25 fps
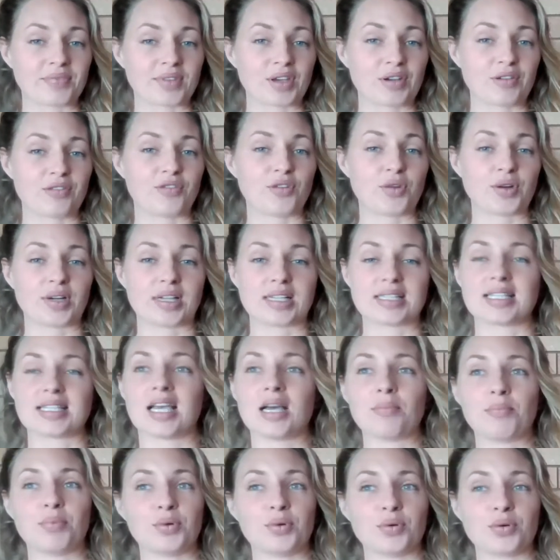For
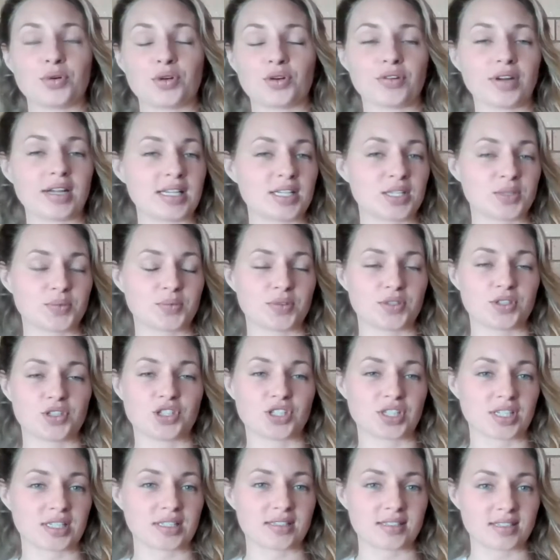example, Greece was
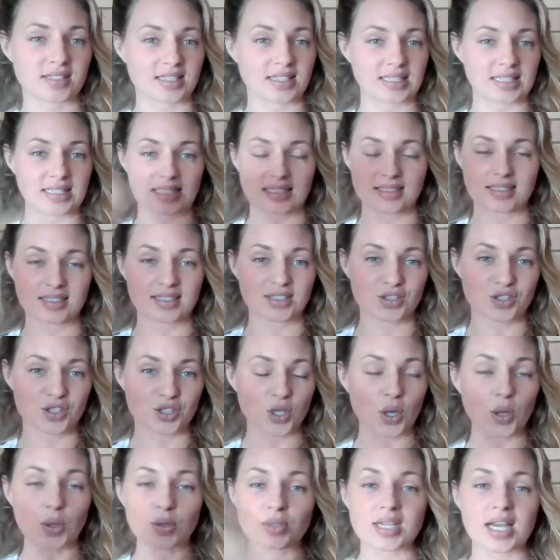just
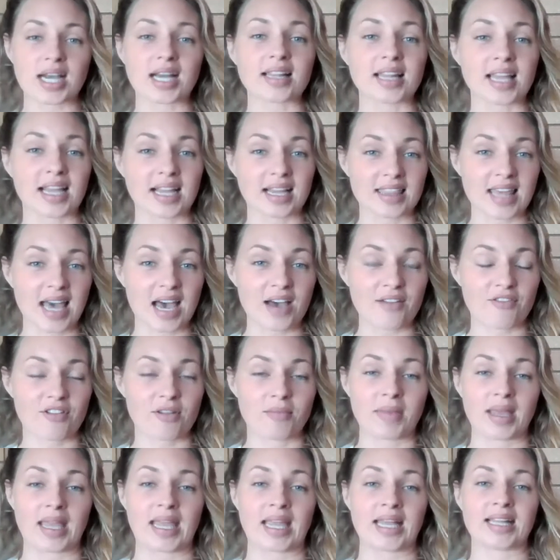sold out like that for
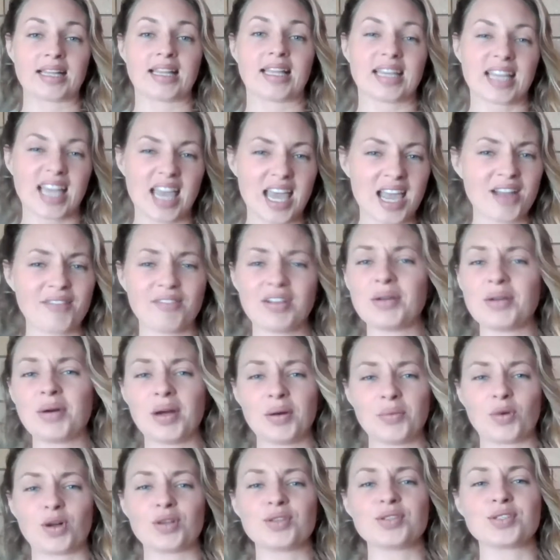me.
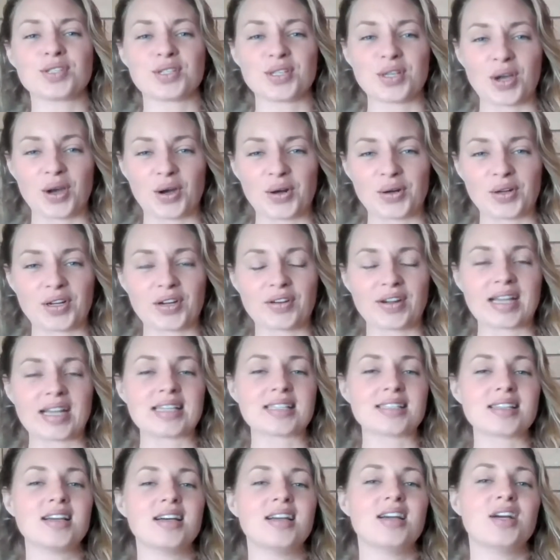Everyone wants to go to Greece.
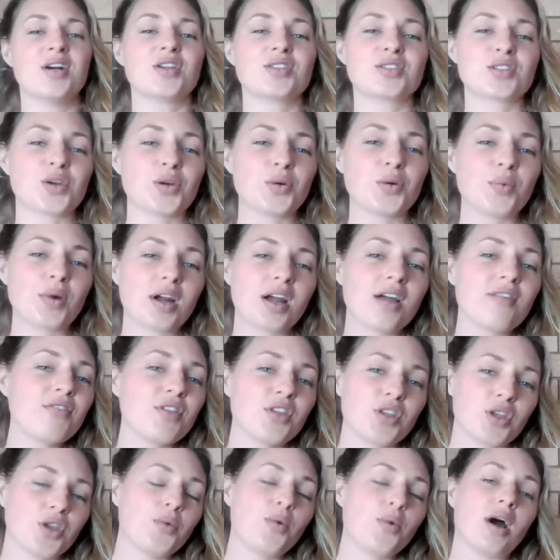So wherever
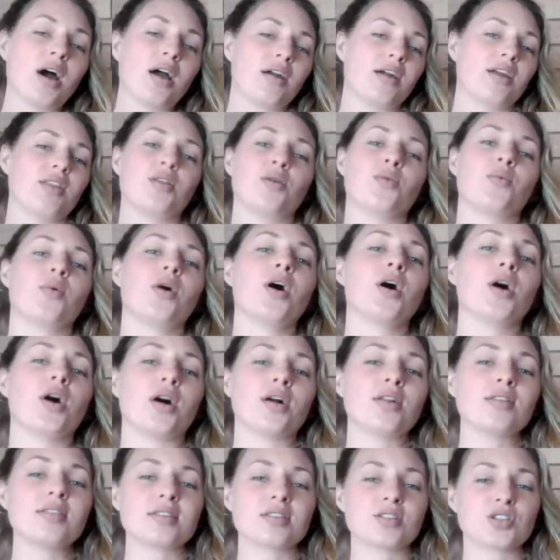you are in the
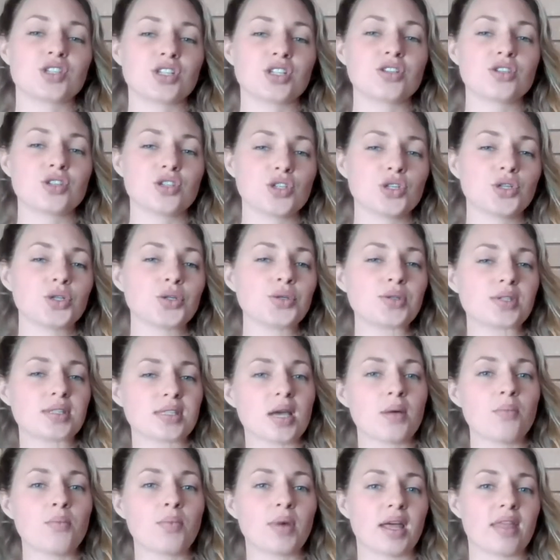world, just choose
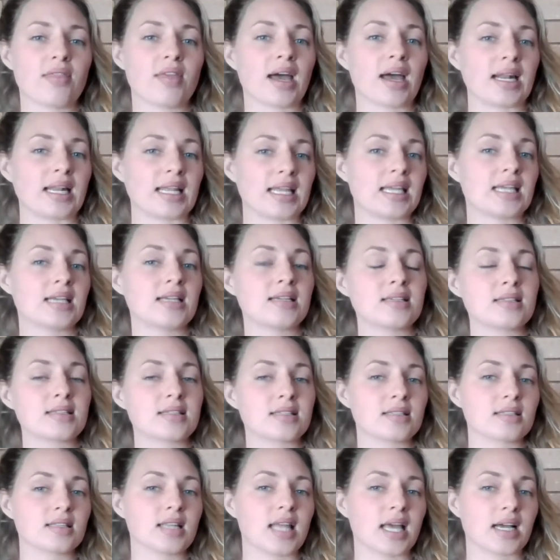somewhere that is
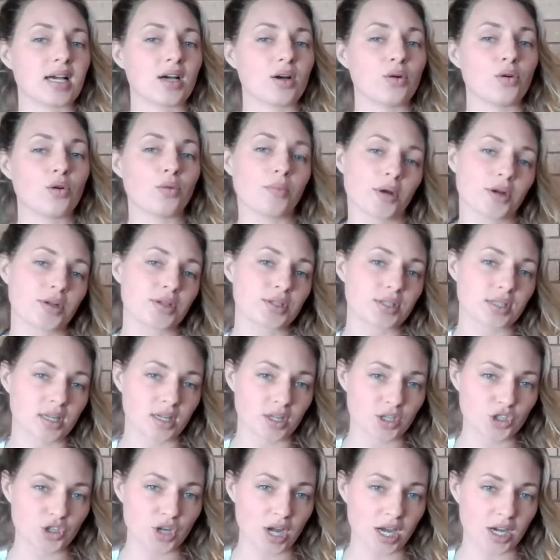like almost an
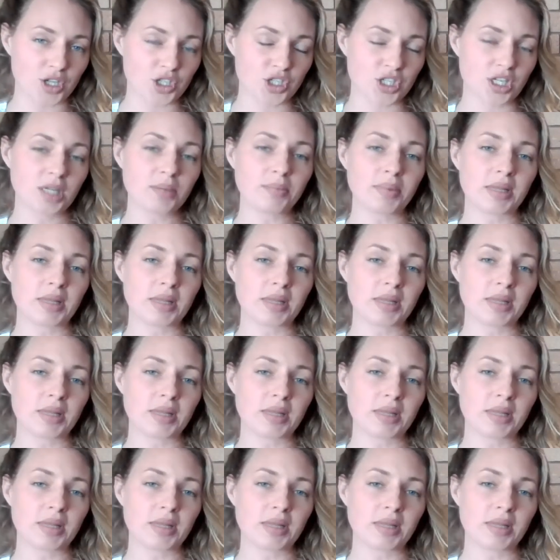attraction.